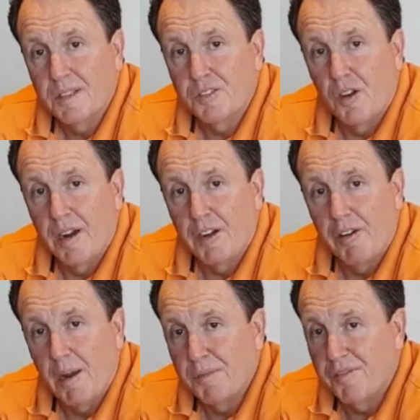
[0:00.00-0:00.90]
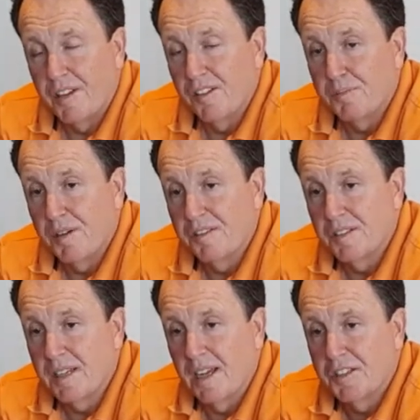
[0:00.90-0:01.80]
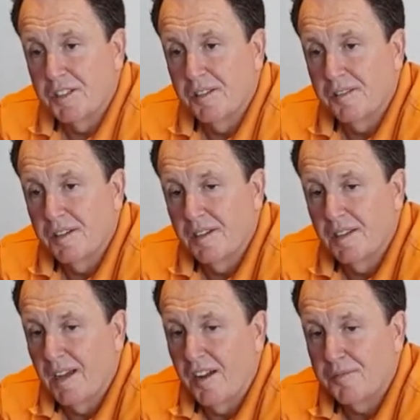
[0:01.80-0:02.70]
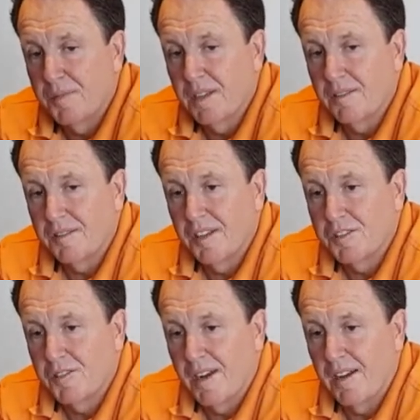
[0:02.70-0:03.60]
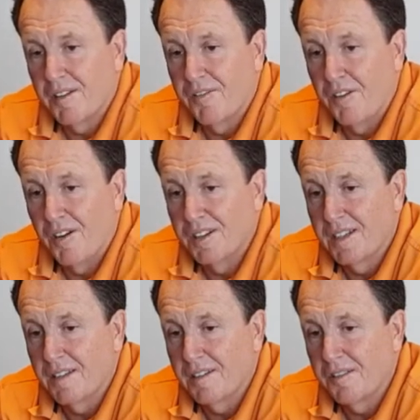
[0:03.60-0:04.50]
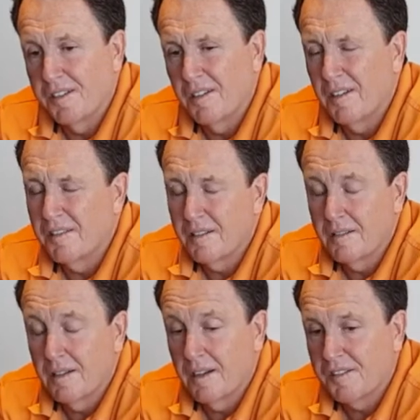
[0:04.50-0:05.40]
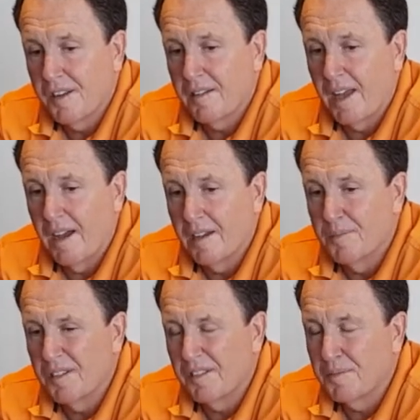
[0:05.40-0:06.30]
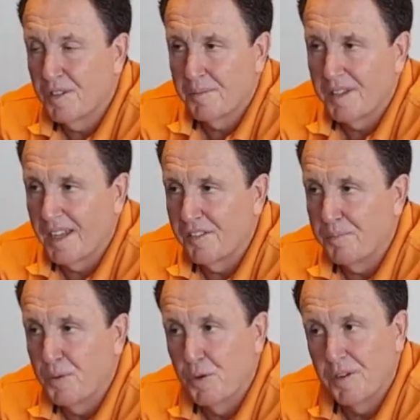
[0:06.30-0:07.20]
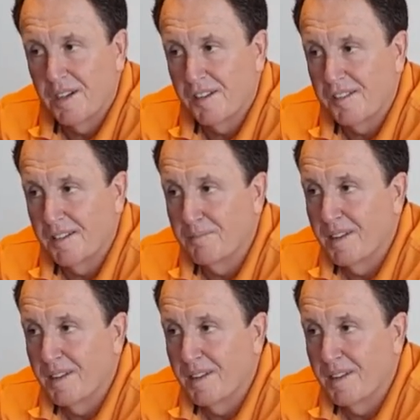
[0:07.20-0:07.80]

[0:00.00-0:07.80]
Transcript: diagrams for his presentations, and he asked me, etc., how you're finding it, and I said, it's okay, but sometimes it gets boring. He said,